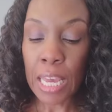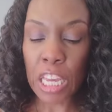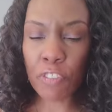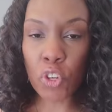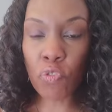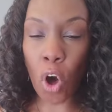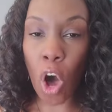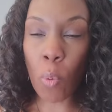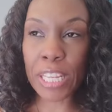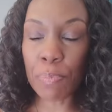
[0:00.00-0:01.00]
If you've
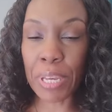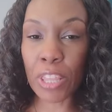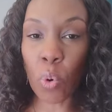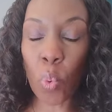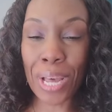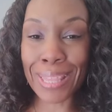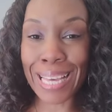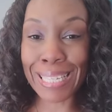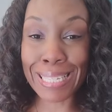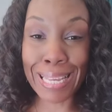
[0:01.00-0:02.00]
always been the one
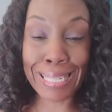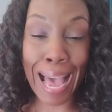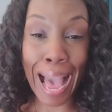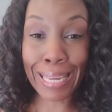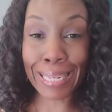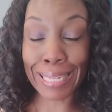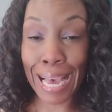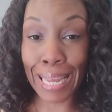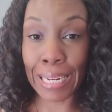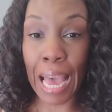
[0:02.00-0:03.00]
that says, I
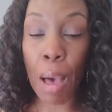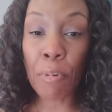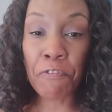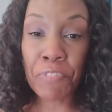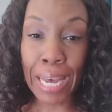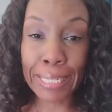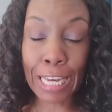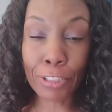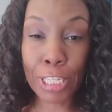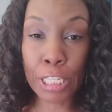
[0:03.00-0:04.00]
got it, I'm going to find
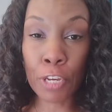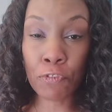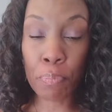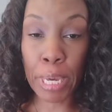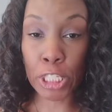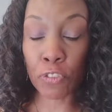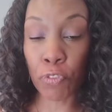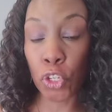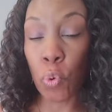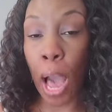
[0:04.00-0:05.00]
out this information for
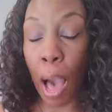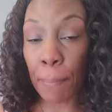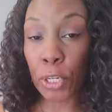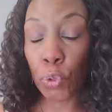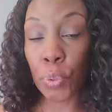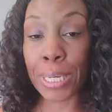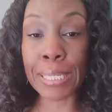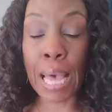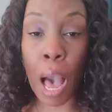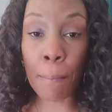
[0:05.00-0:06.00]
you, I'm going to do
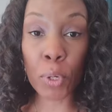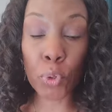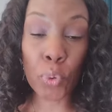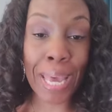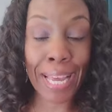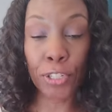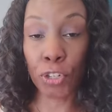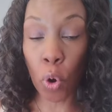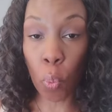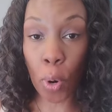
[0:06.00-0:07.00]
this, I'm going to do that,
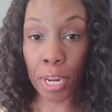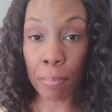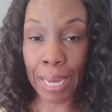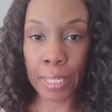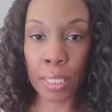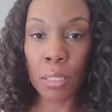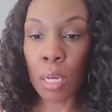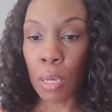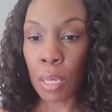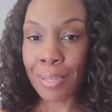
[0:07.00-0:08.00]
don't worry about it,
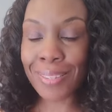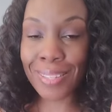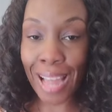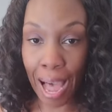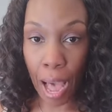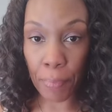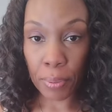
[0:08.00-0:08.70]
stop.